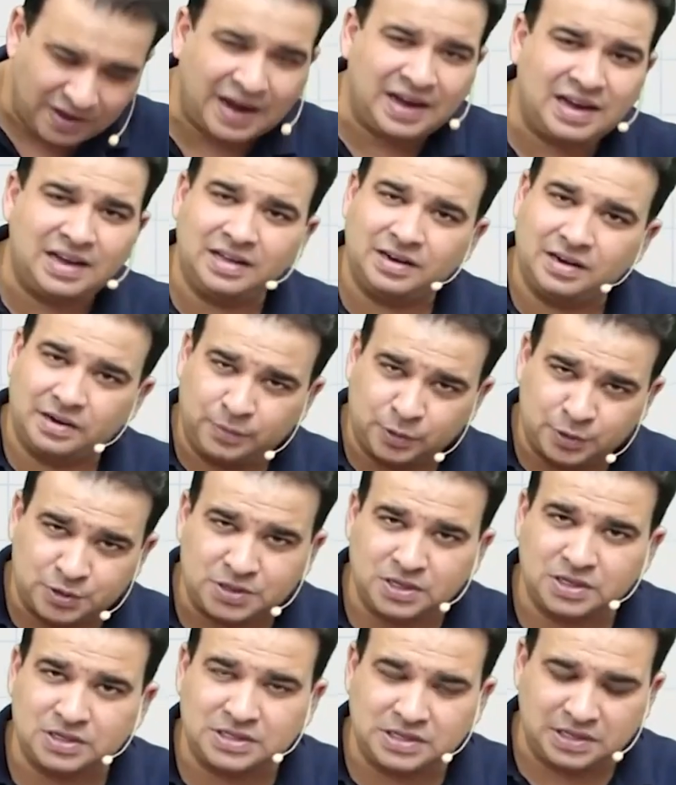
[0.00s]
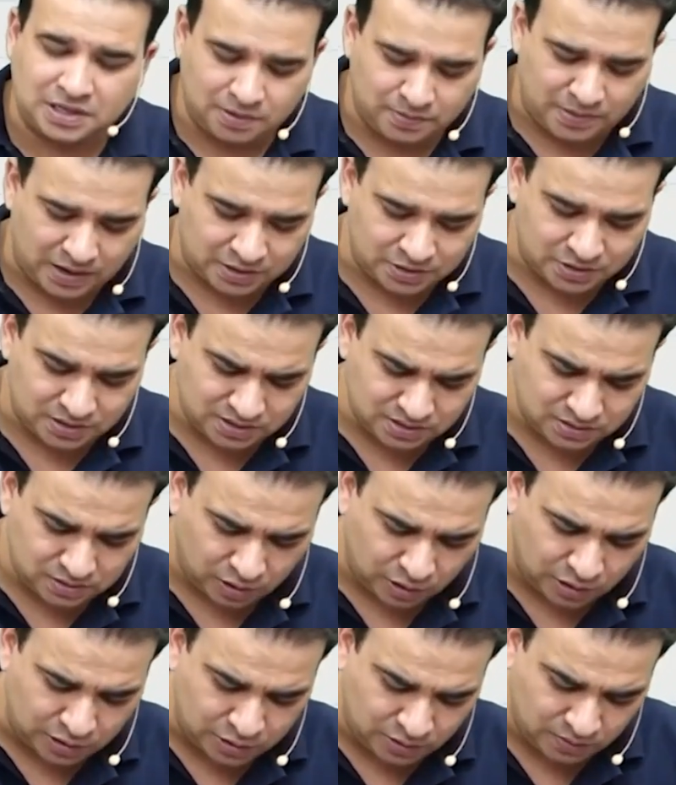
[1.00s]
anterior and posterior cecal branches,
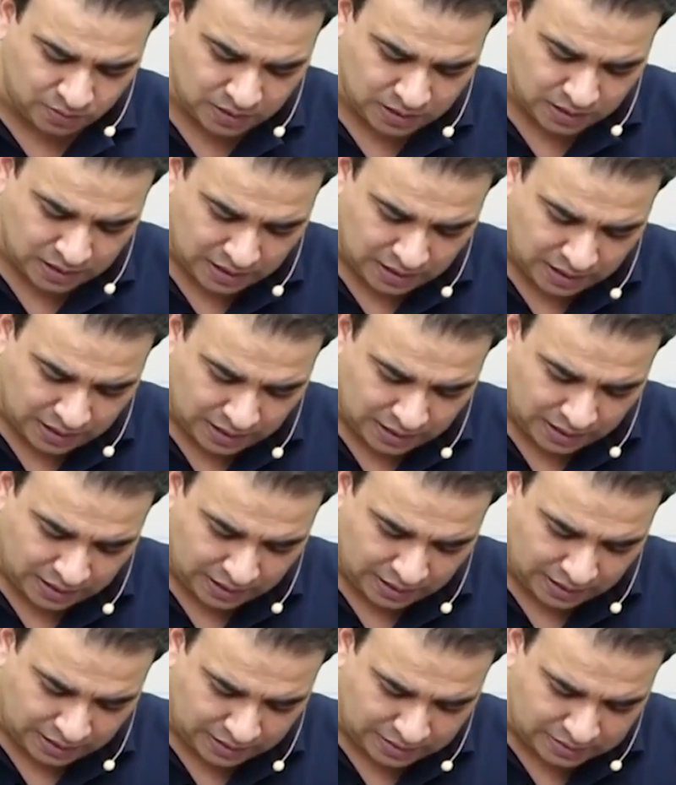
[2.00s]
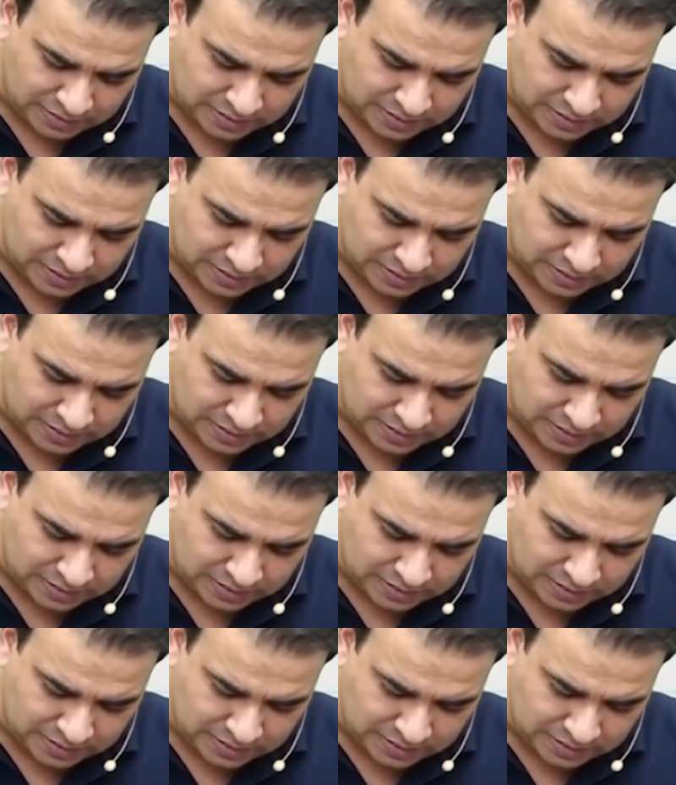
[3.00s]
although, and